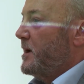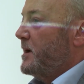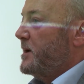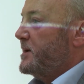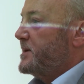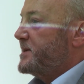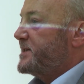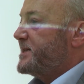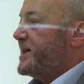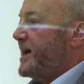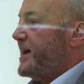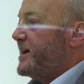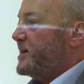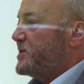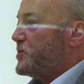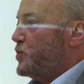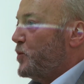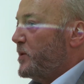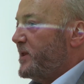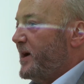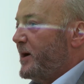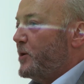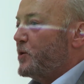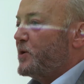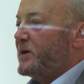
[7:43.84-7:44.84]
Sex
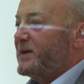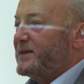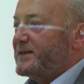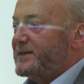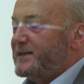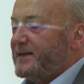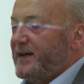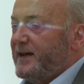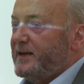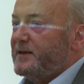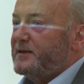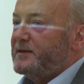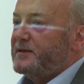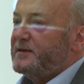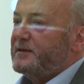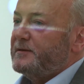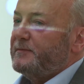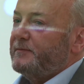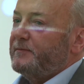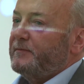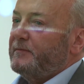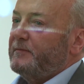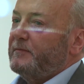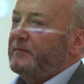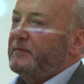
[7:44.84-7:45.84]
without consent
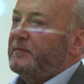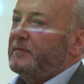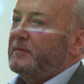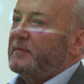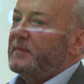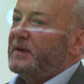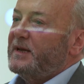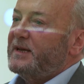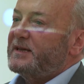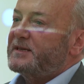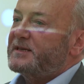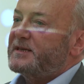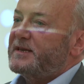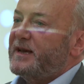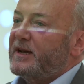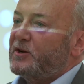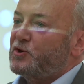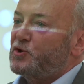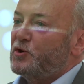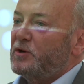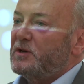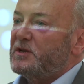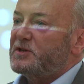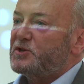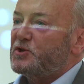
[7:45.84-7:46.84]
is
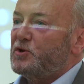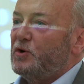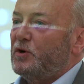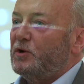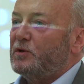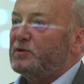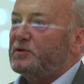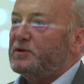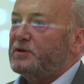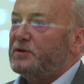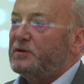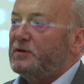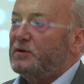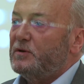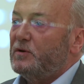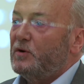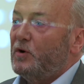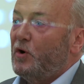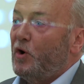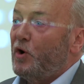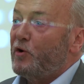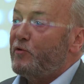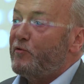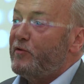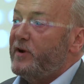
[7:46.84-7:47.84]
sexual assault
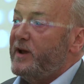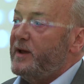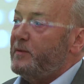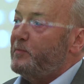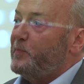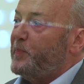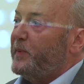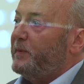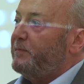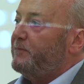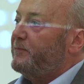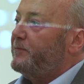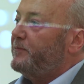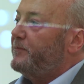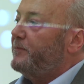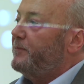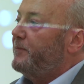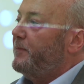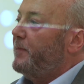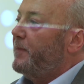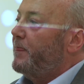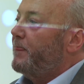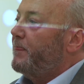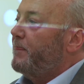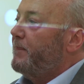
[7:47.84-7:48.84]
or rape.
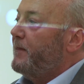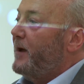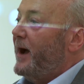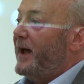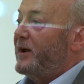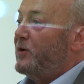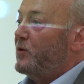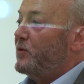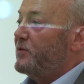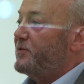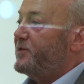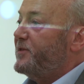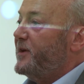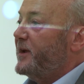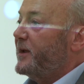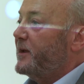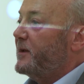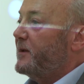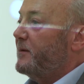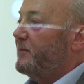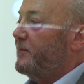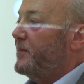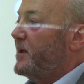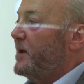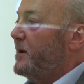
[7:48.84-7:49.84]
I don't
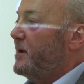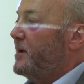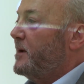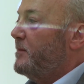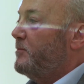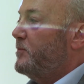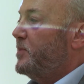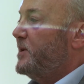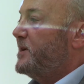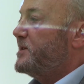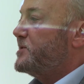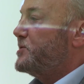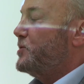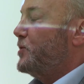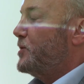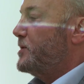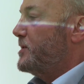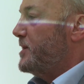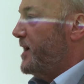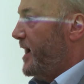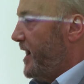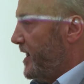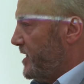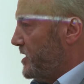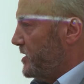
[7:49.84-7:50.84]
think, please
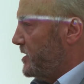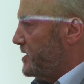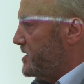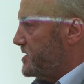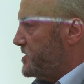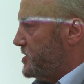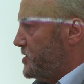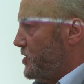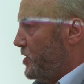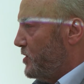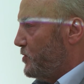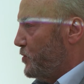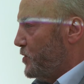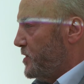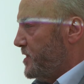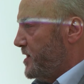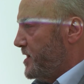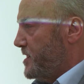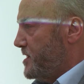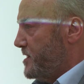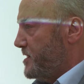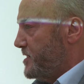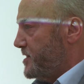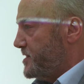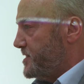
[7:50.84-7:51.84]
don't heckle, it's not
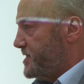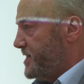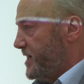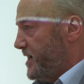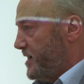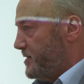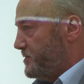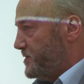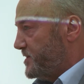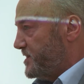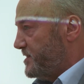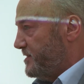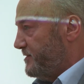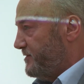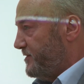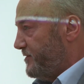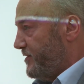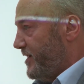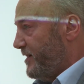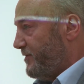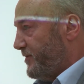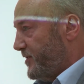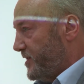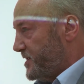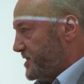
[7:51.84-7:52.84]
within the terms of
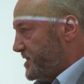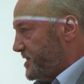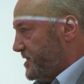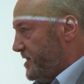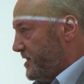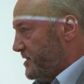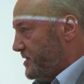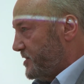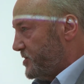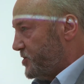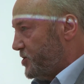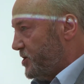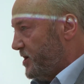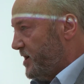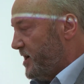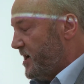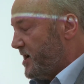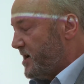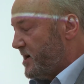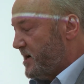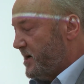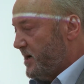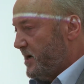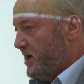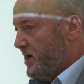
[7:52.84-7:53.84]
reference that the
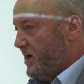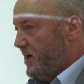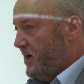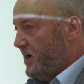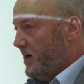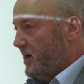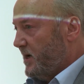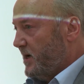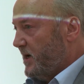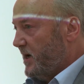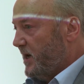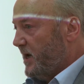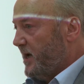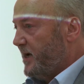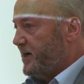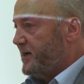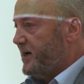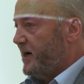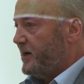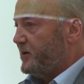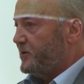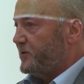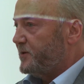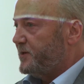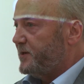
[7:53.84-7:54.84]
chair laid
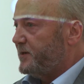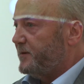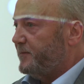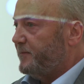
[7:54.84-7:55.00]
out.